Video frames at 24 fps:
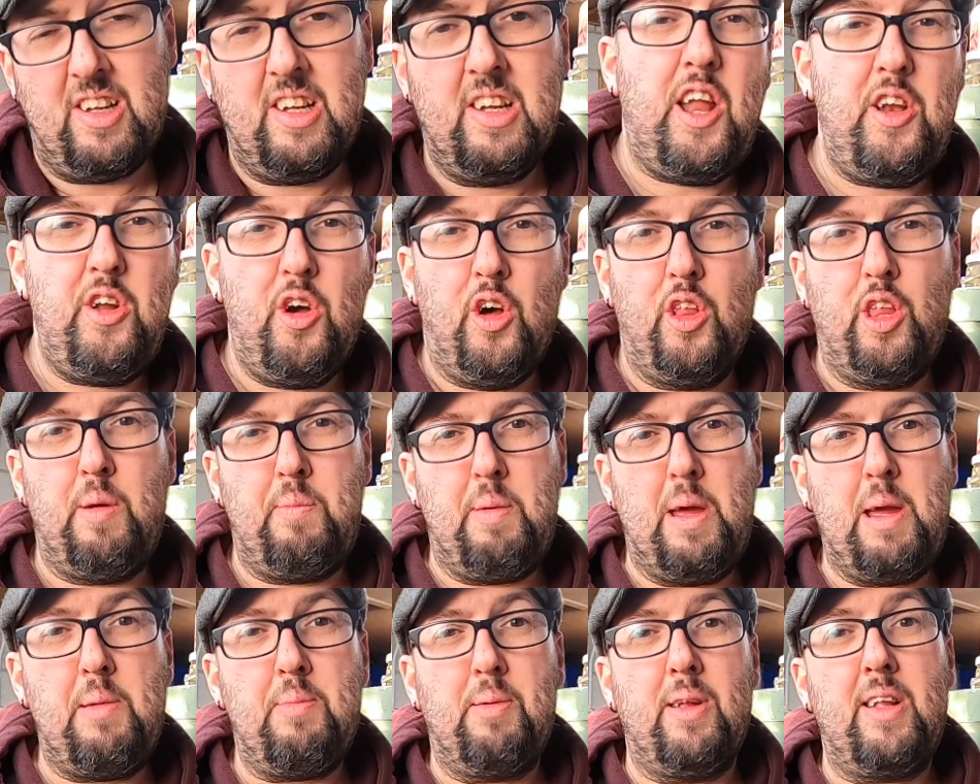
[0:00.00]
I know
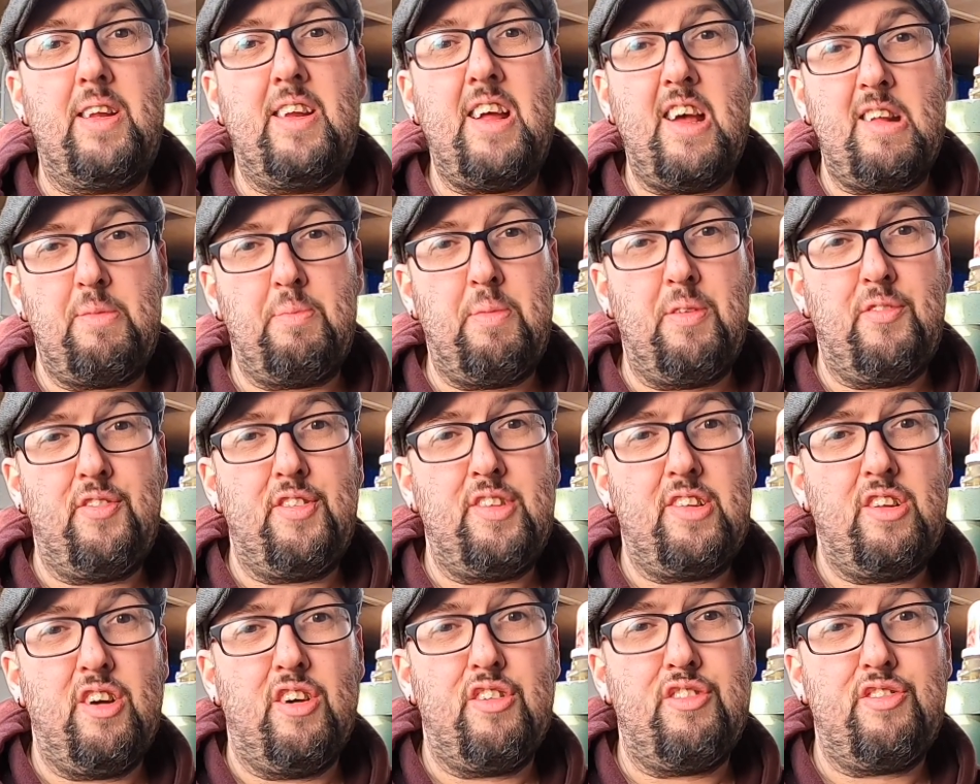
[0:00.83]
that people are desperate
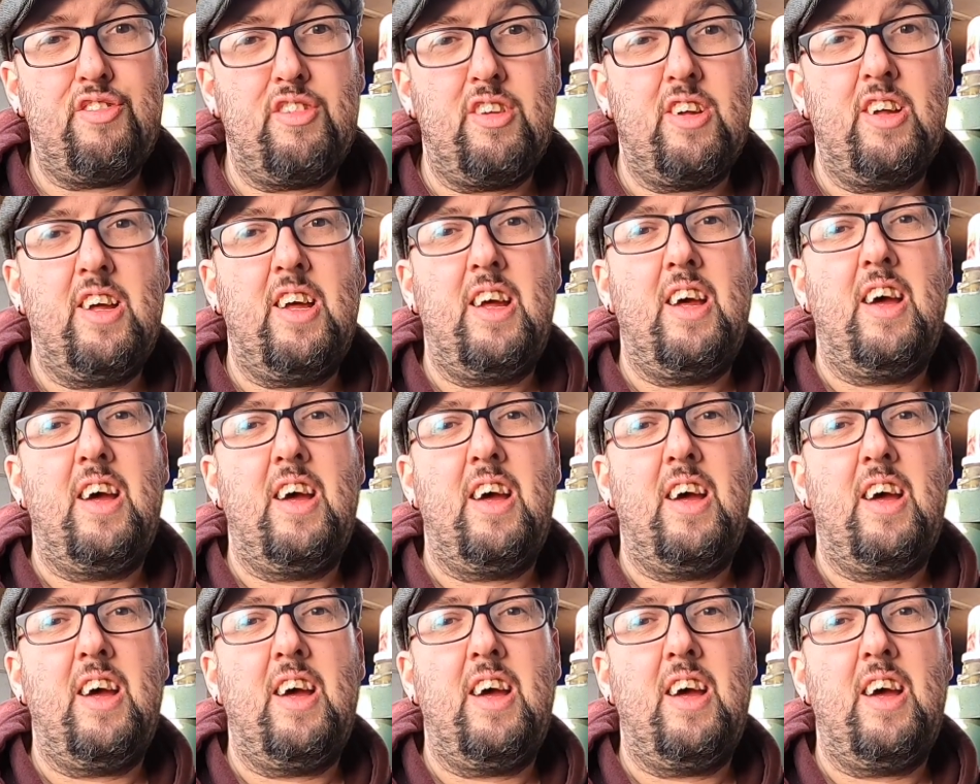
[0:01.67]
for stuff,